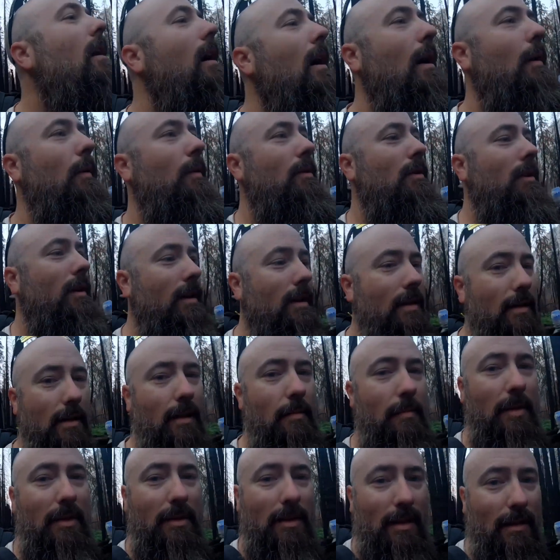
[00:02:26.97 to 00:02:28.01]
was lucky to get
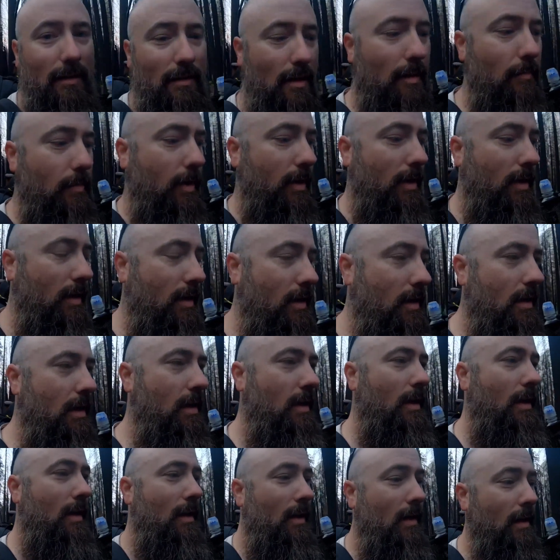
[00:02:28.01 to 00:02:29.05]
my tent up
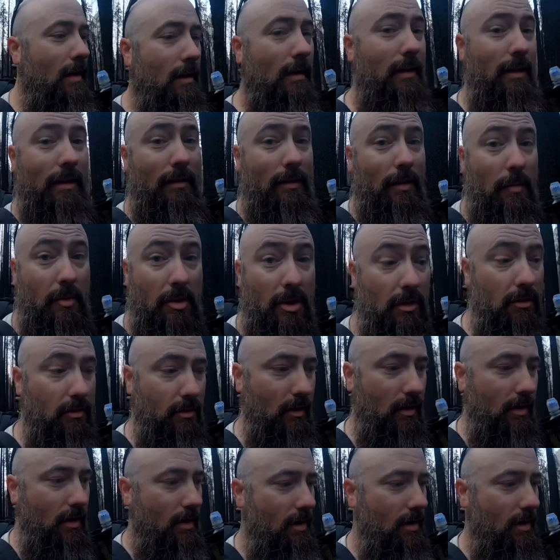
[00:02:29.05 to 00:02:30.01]
to get some shelter.